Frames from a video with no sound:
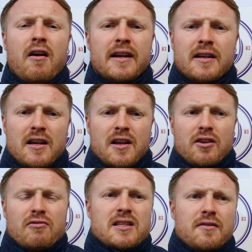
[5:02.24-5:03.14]
light.
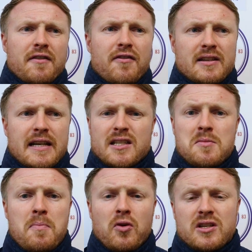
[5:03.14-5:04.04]
The rest of it for us has to
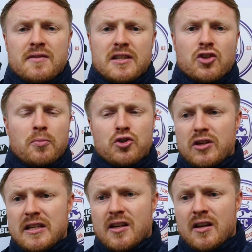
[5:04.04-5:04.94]
be positive. It's an
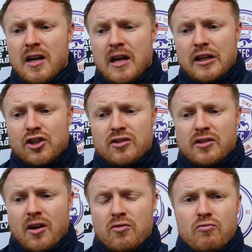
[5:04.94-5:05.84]
opportunity to
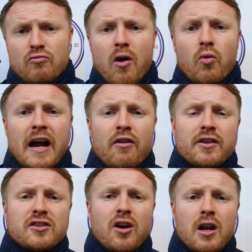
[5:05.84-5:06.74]
you know, roll out
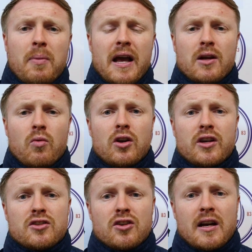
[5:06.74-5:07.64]
the style of play that we're
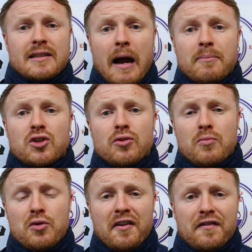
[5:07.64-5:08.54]
looking to adapt to
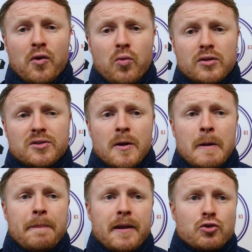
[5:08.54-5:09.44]
moving forward.
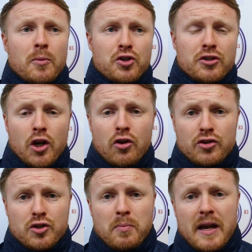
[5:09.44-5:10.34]
It was an opportunity to look
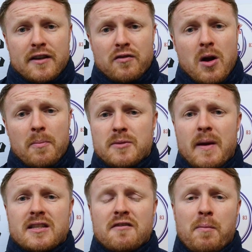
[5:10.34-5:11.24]
at some players from our
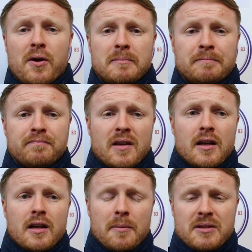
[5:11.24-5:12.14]
perspective, but
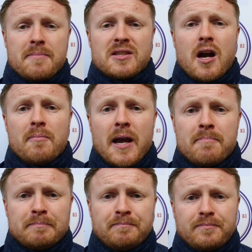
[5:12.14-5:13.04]
cup games is a cup game.
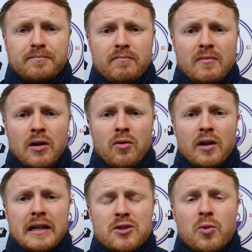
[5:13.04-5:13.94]

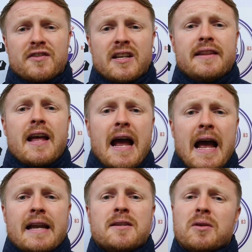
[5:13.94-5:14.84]
At least we've seen their
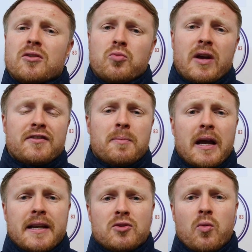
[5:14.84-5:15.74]
hand because we have to
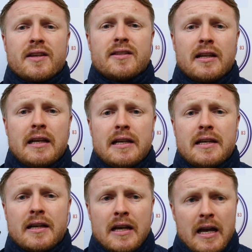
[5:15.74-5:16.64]
play them twice in the
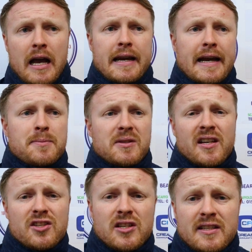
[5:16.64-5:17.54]
league, and that is
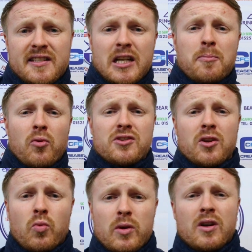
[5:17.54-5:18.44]
potentially six points
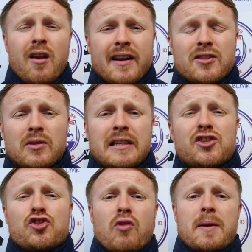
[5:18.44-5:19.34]
that we would like to at
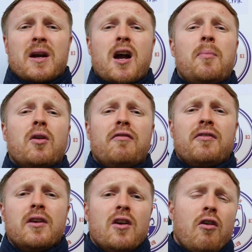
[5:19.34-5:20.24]
least scrape a couple
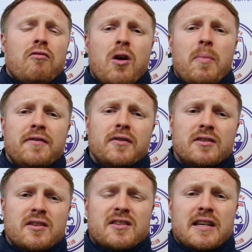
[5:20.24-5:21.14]
off or Real
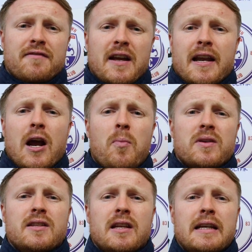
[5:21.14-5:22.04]
Bedford to see if that can help
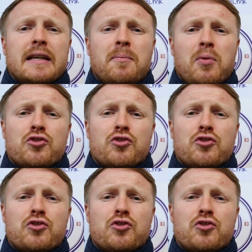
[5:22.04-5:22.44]
us in the league